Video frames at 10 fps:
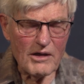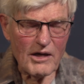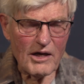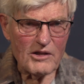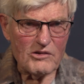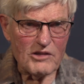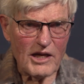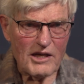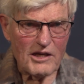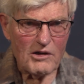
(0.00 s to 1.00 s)
And
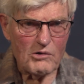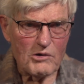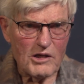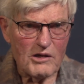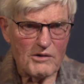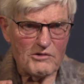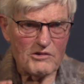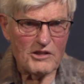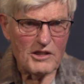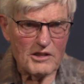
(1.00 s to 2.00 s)
cyclic loading of
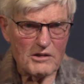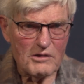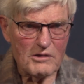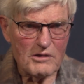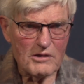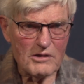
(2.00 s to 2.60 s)
steel